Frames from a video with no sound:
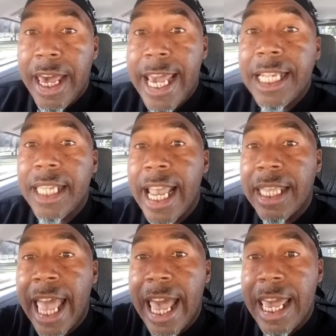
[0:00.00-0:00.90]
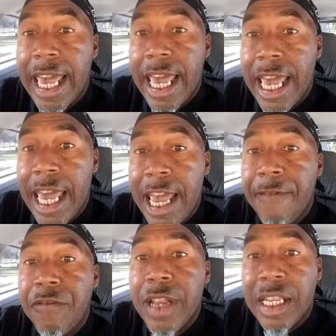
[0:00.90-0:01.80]
he said that
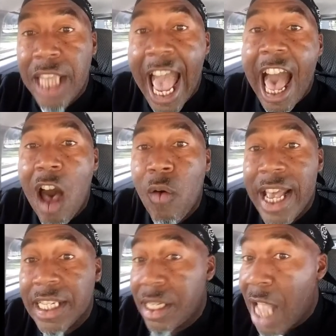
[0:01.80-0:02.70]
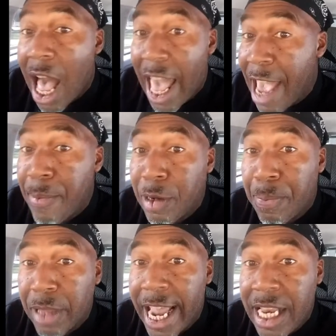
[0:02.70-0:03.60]
if Nadal is not able to
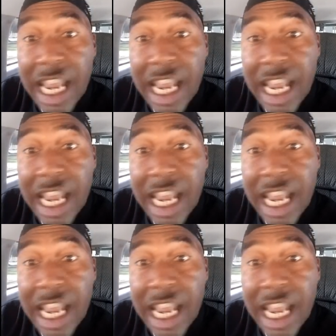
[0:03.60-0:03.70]
play,